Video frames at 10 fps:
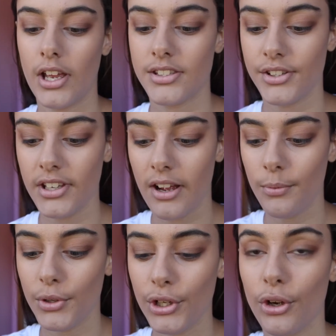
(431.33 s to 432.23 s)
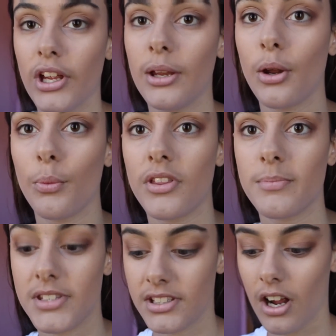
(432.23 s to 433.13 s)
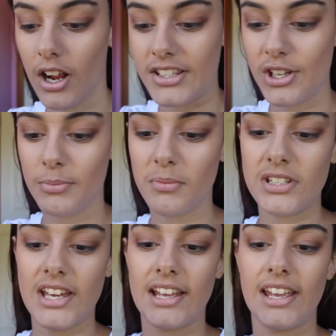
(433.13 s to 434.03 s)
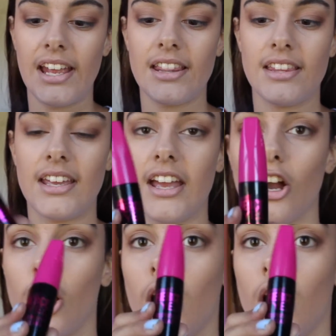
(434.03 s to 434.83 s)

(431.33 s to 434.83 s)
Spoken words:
Okay, so now I'm going to go in with mascara. So I'm going to be taking the